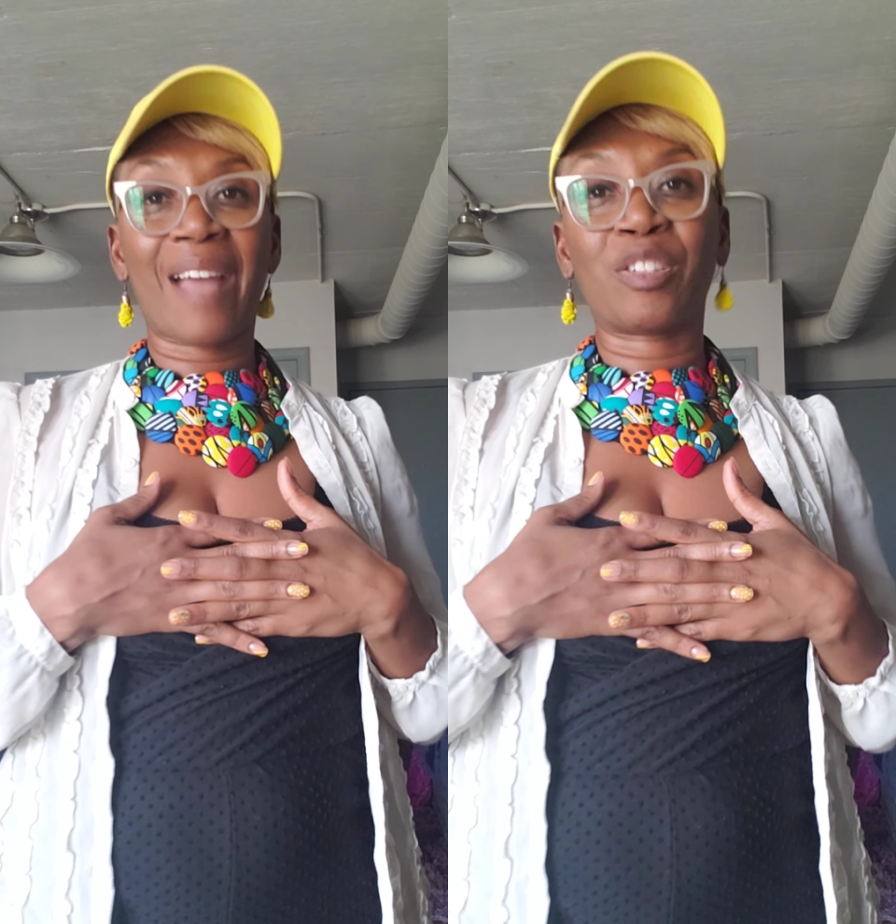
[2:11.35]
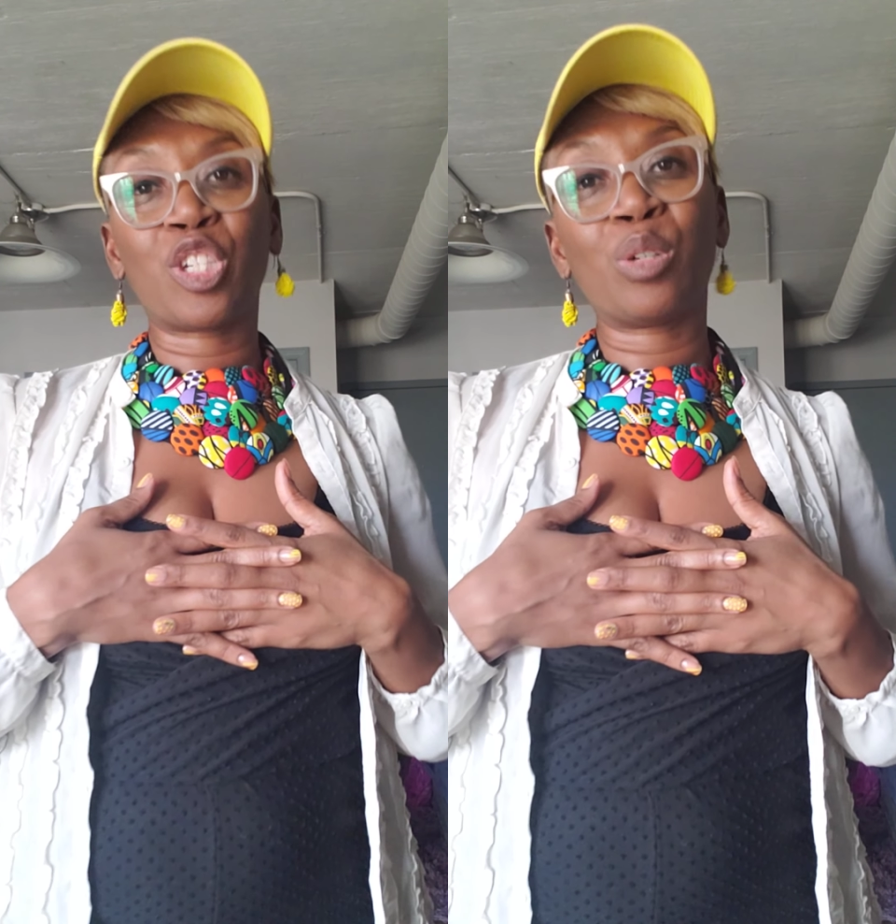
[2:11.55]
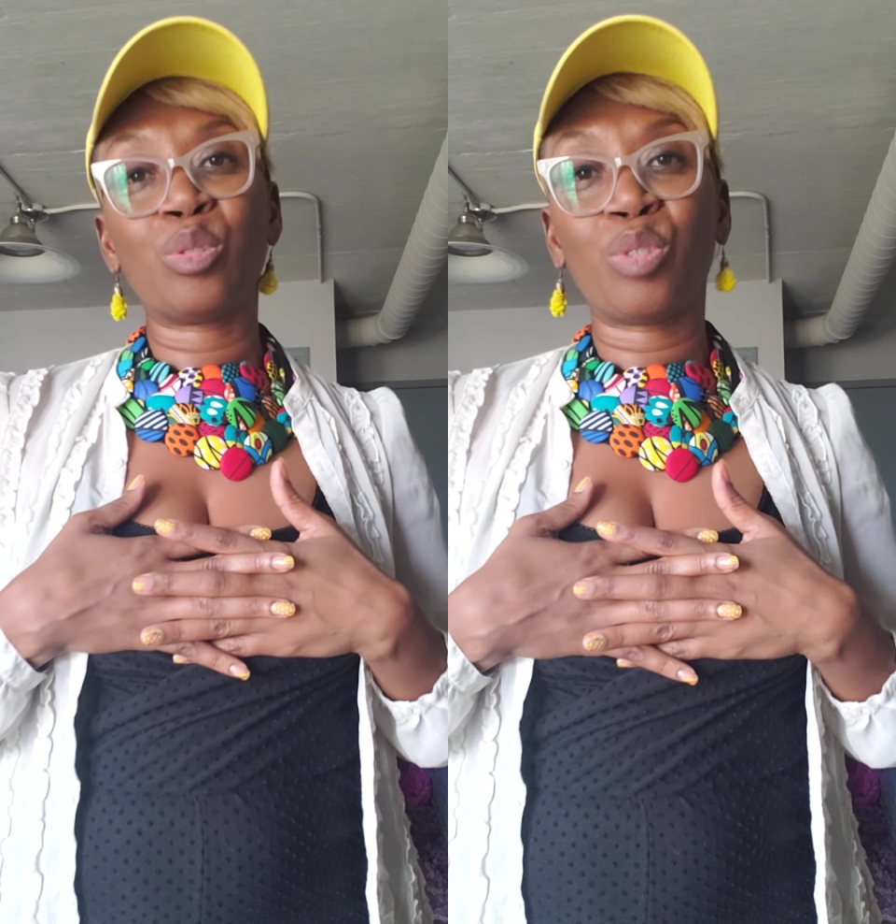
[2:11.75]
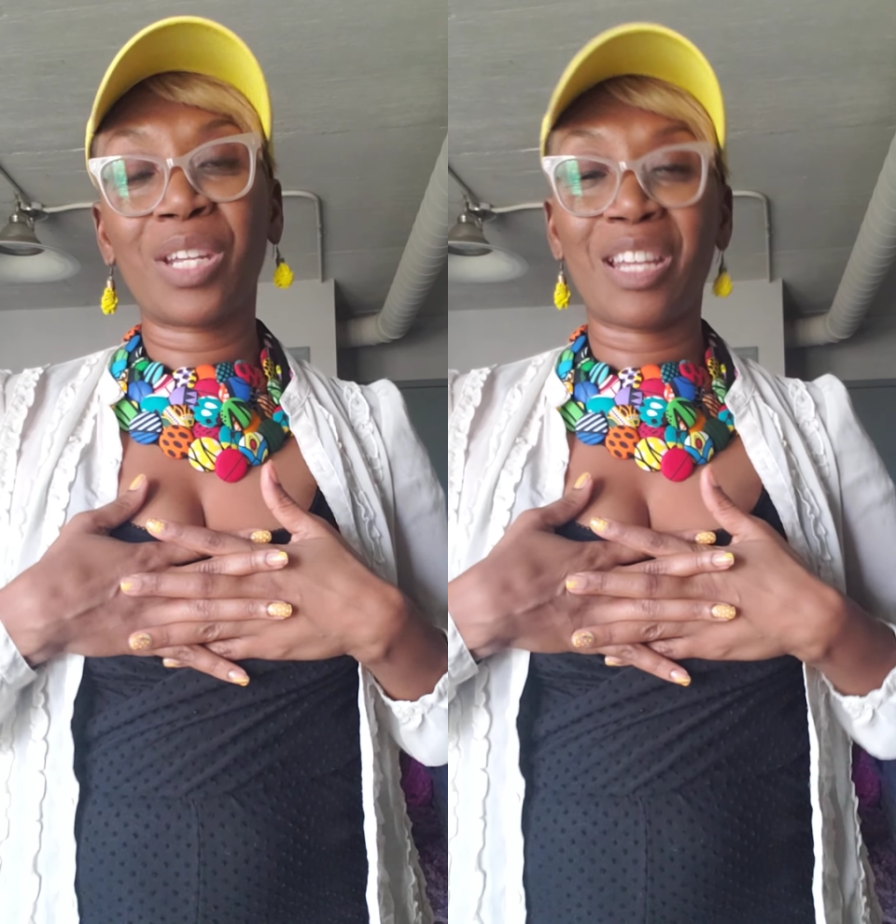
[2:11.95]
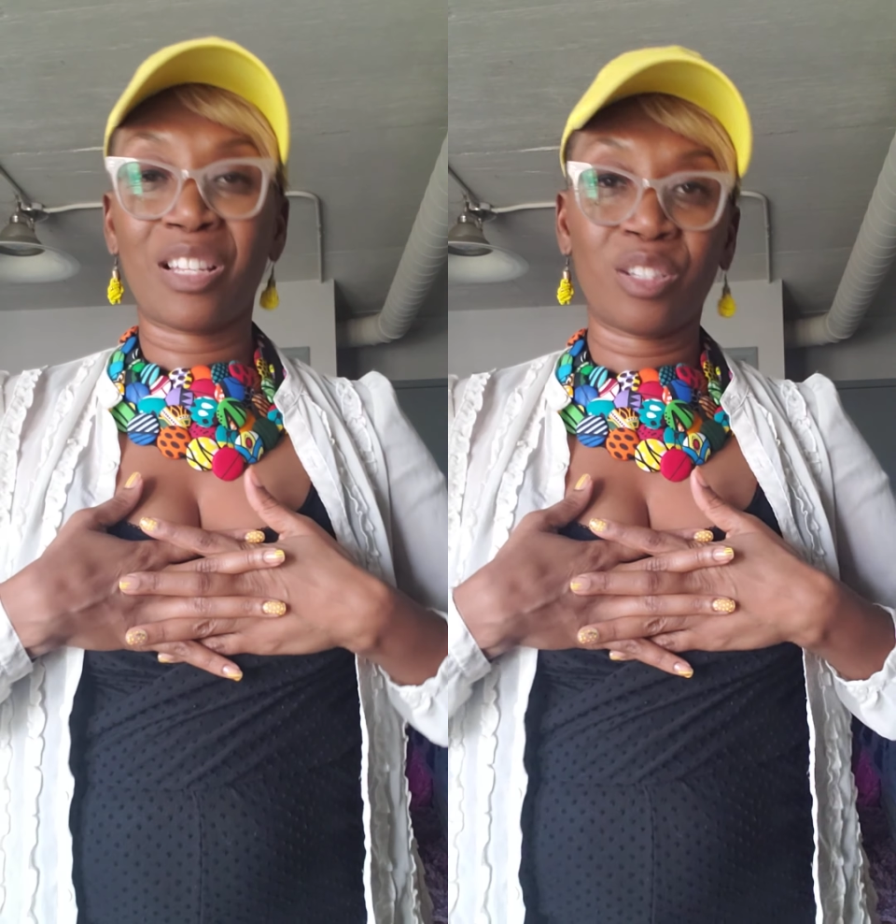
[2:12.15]
have
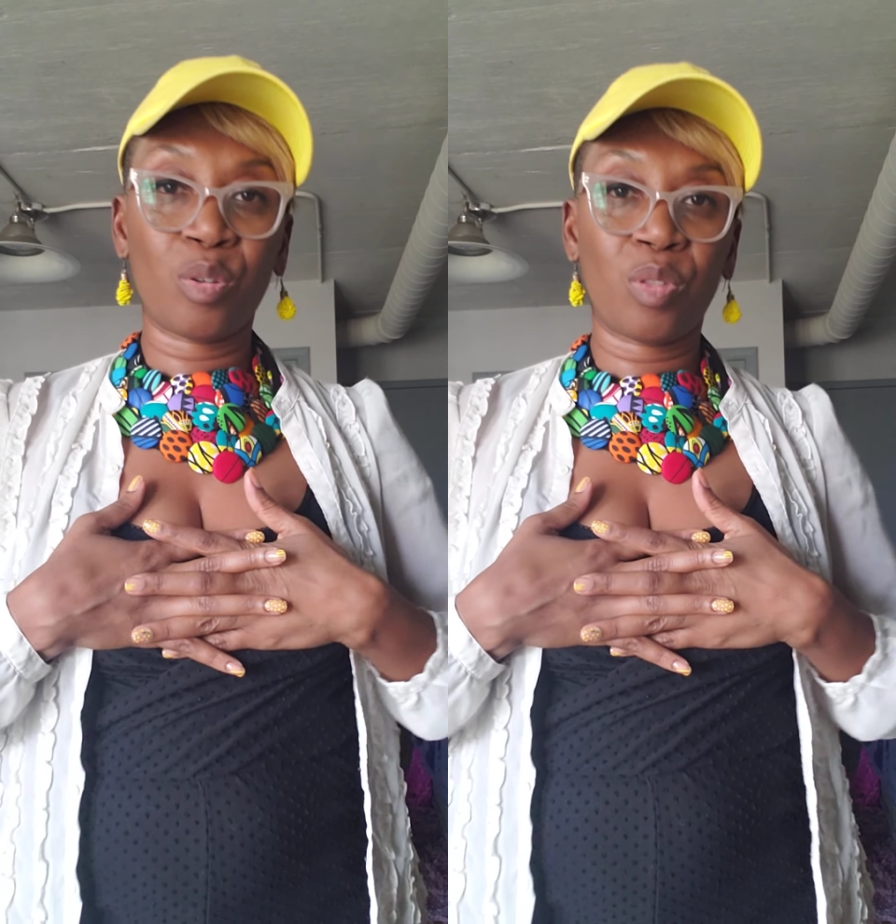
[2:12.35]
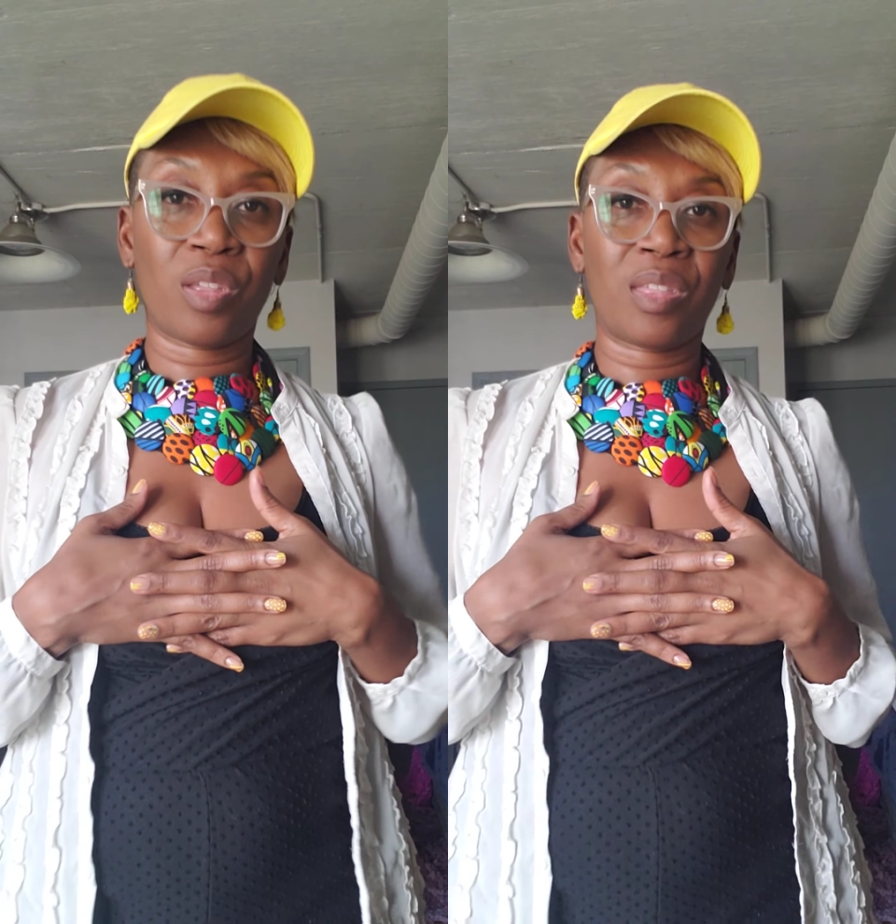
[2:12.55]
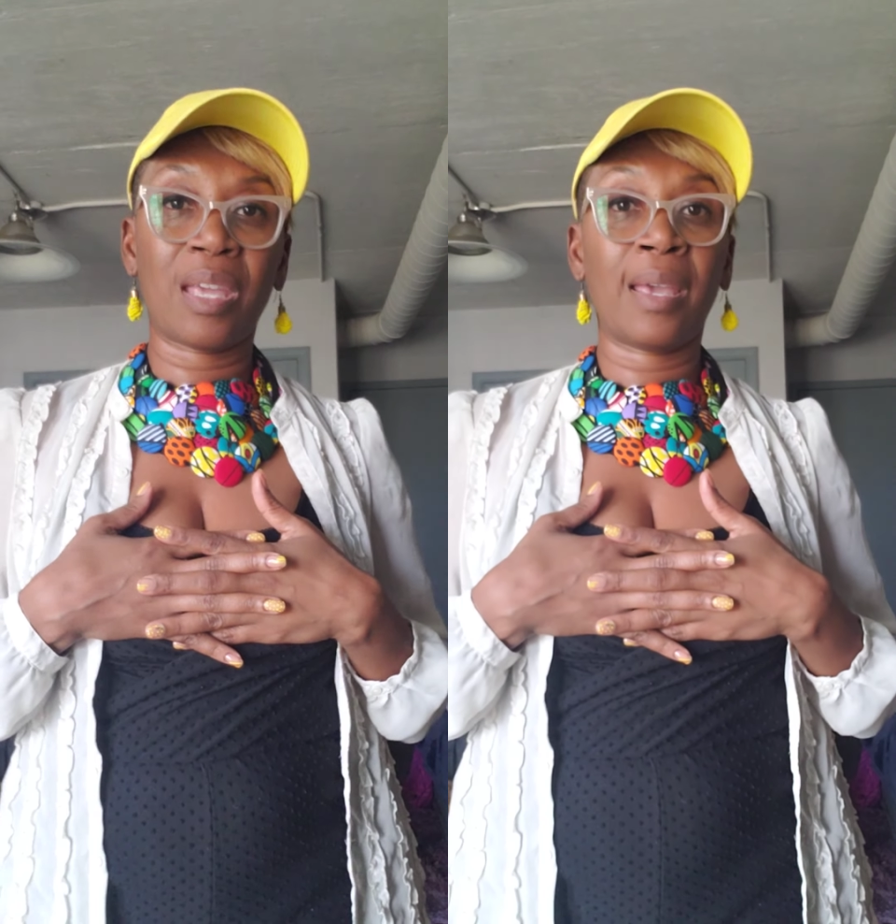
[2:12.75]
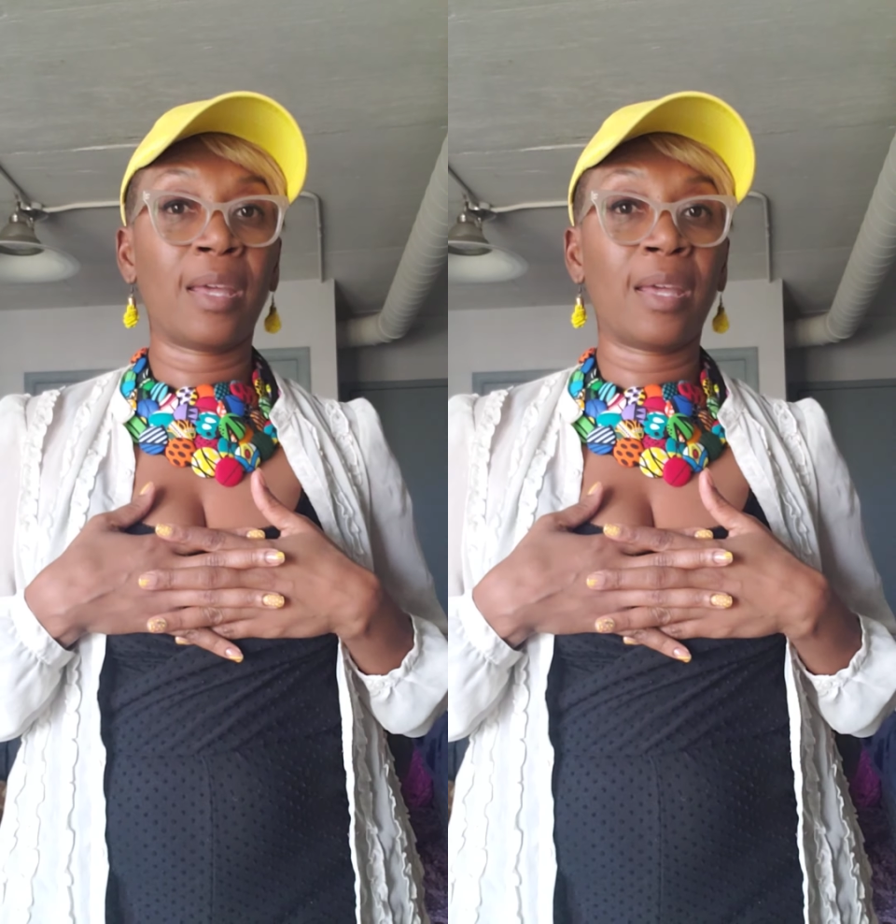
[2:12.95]
children and do the thing.